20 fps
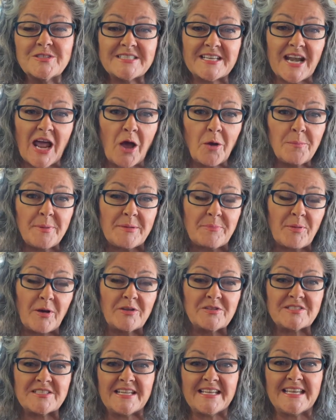and I'll be
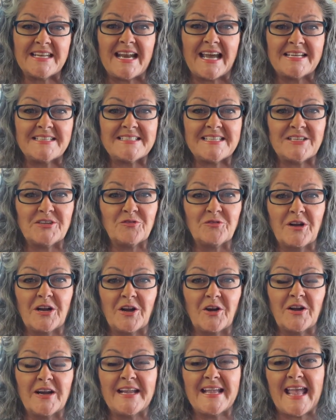posting an
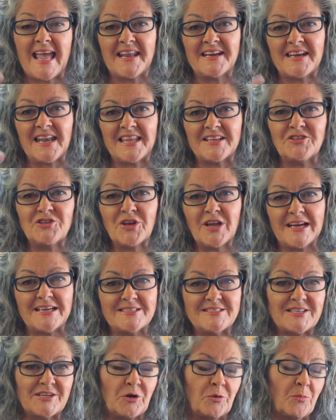itinerary and letting you
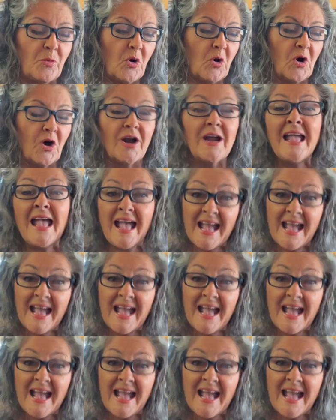guys know more